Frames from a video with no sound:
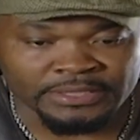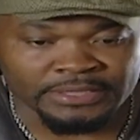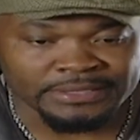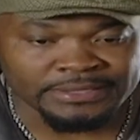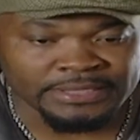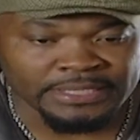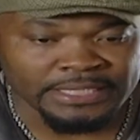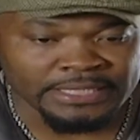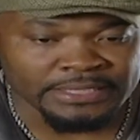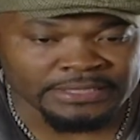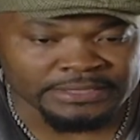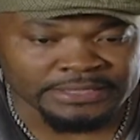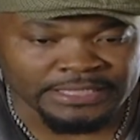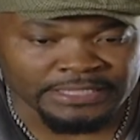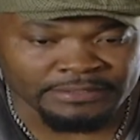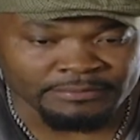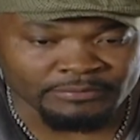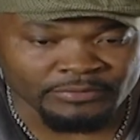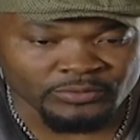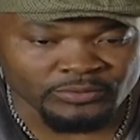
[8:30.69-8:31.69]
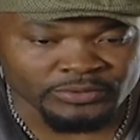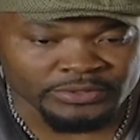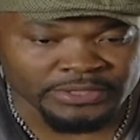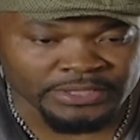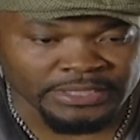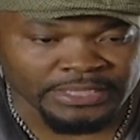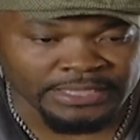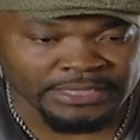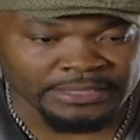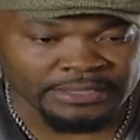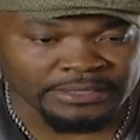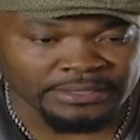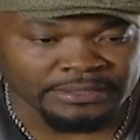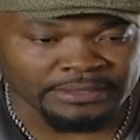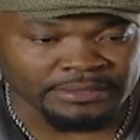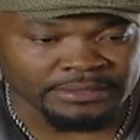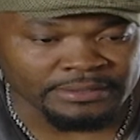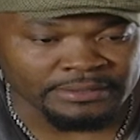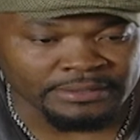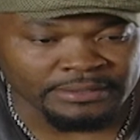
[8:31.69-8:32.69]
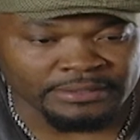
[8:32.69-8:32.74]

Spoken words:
the sales and the music and the